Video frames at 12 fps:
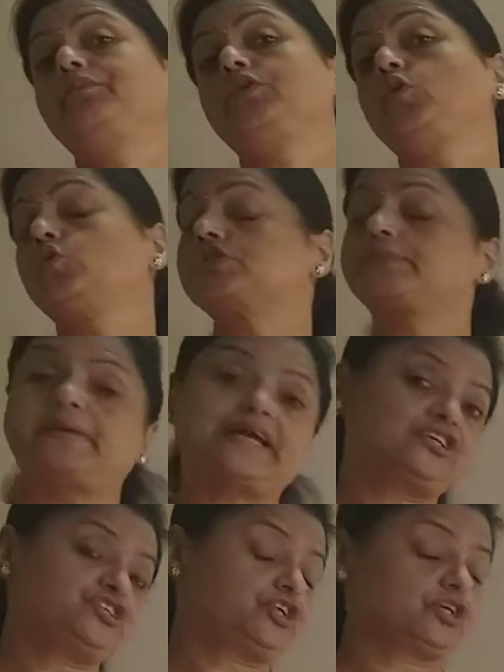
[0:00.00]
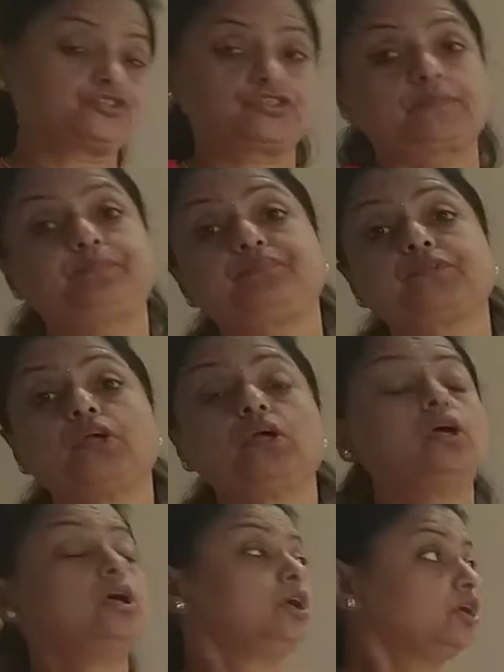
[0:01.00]
close packed structure.
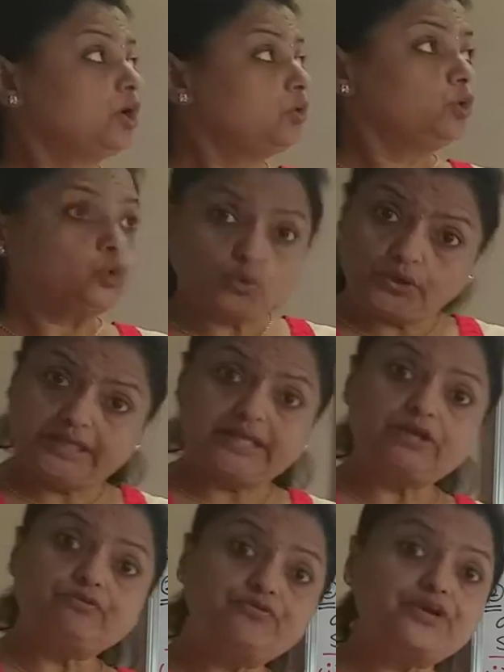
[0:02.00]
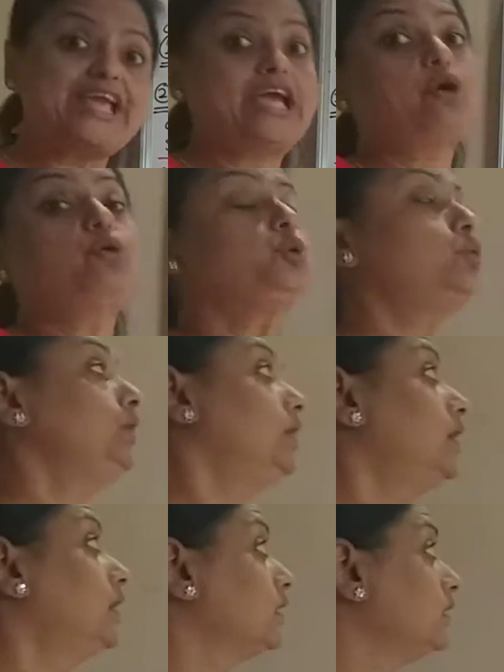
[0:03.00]
Now today we have to
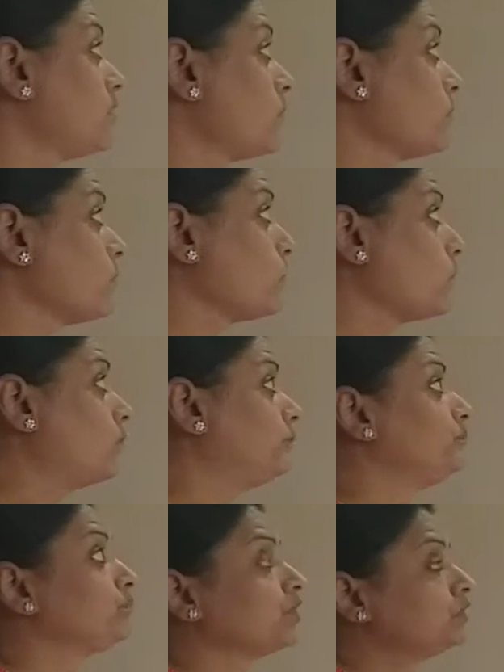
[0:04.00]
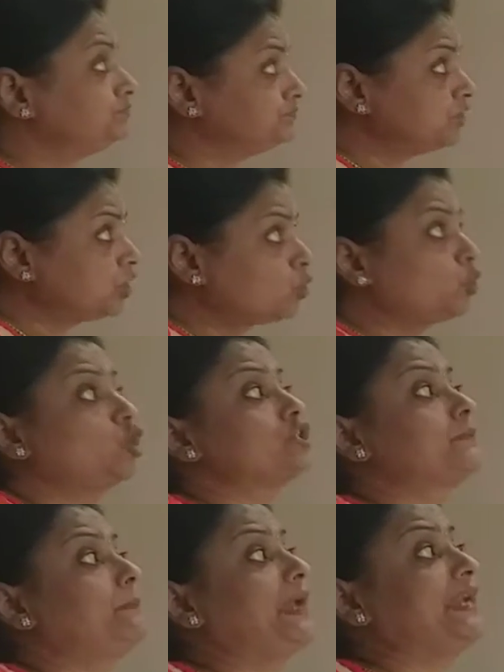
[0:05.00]
learn the
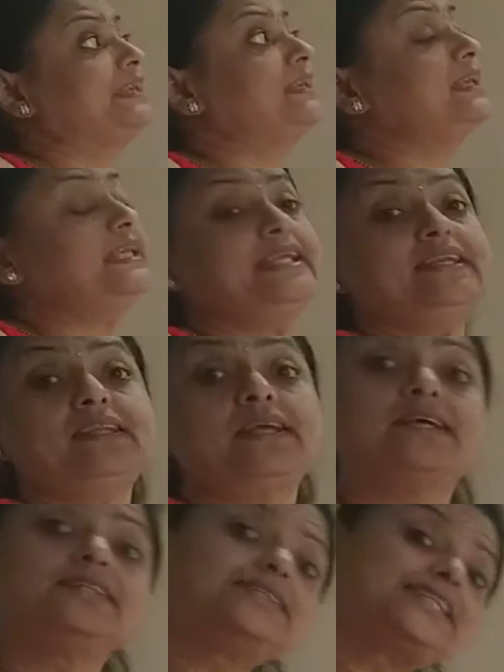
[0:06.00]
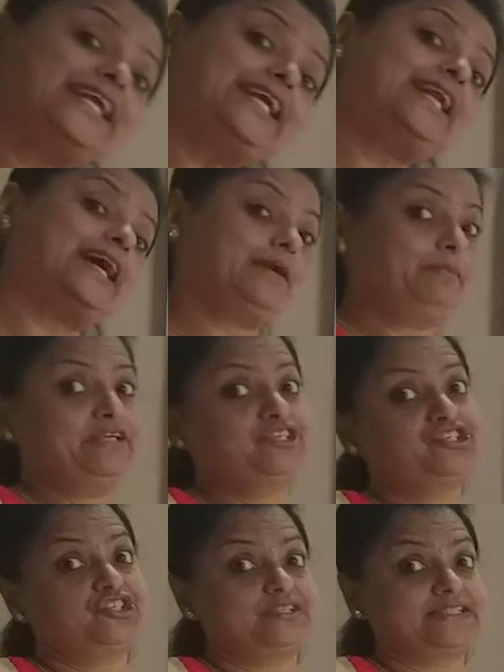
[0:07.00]
close packing in 3
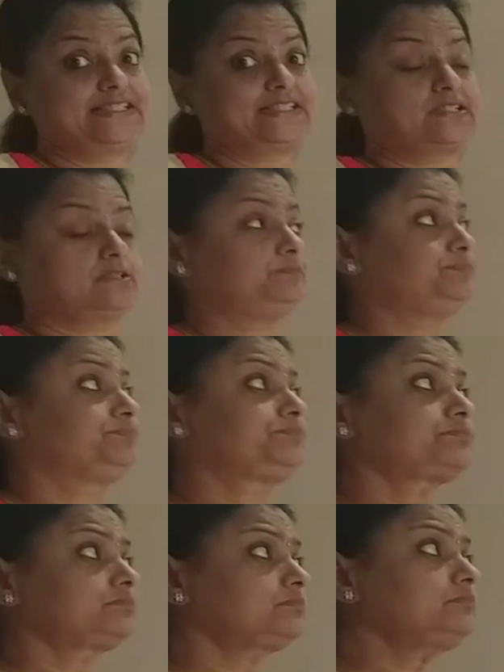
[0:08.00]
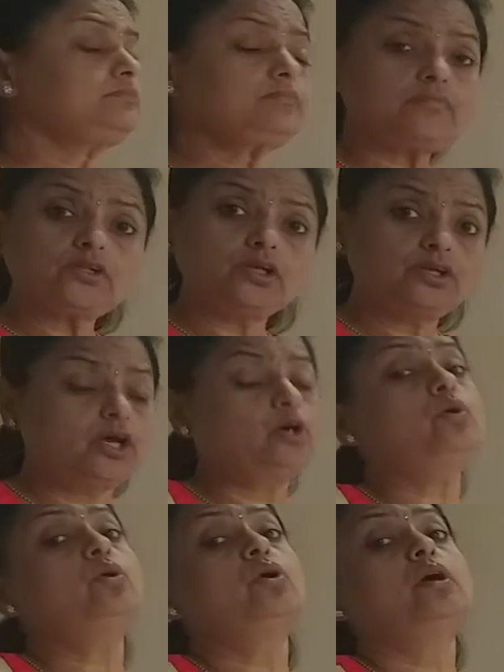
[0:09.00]
dimensions.
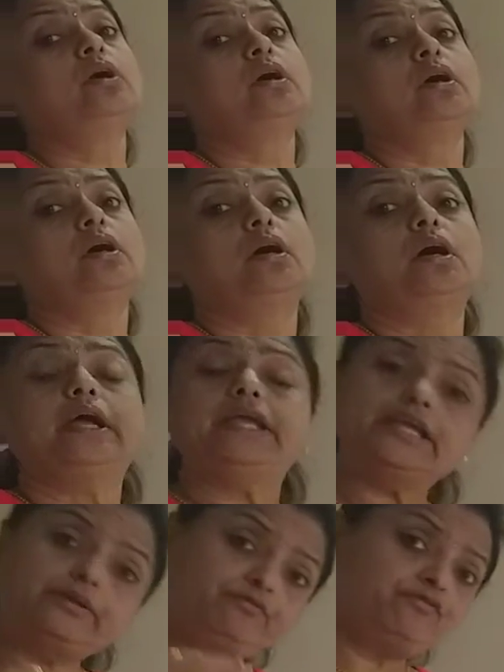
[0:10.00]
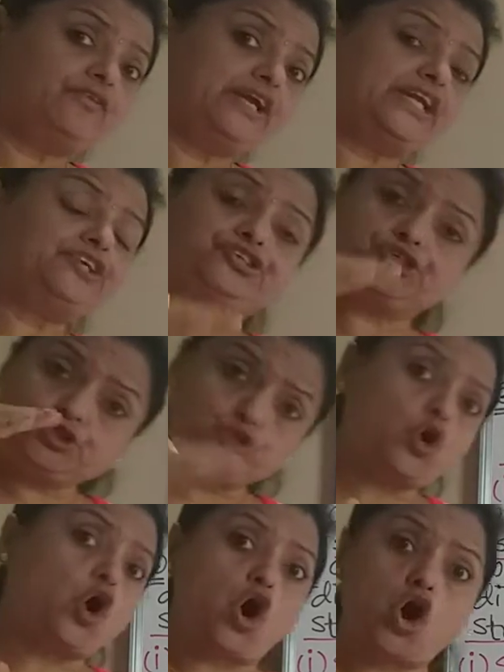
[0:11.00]
Now if we
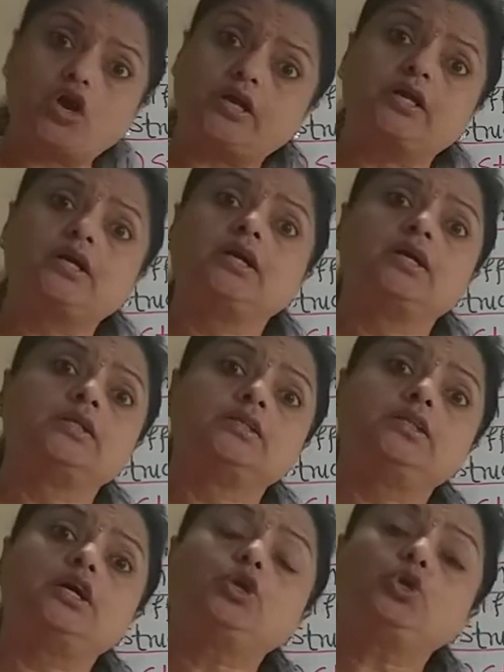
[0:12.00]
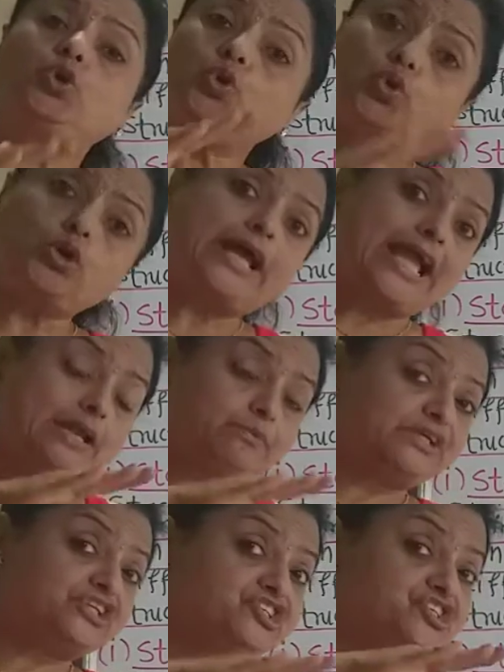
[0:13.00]
stock the
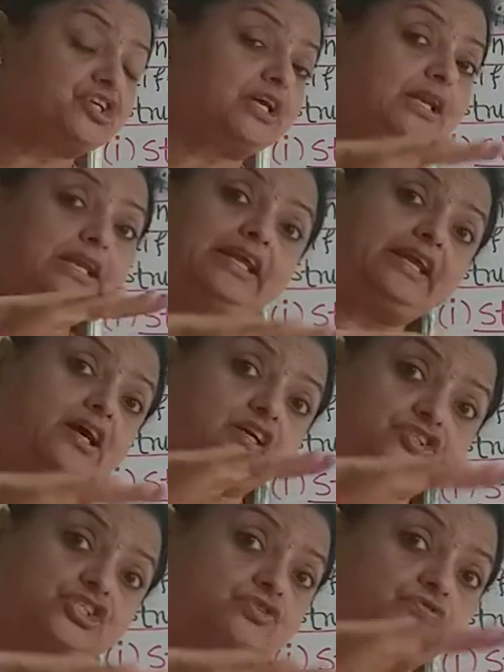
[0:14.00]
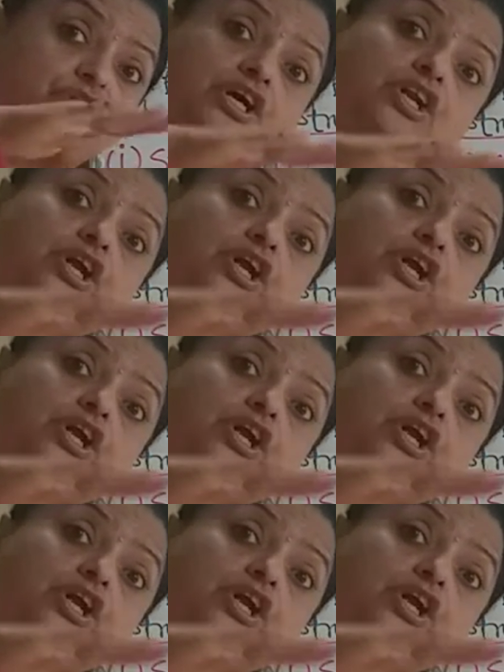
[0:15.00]
two-dimensional layers one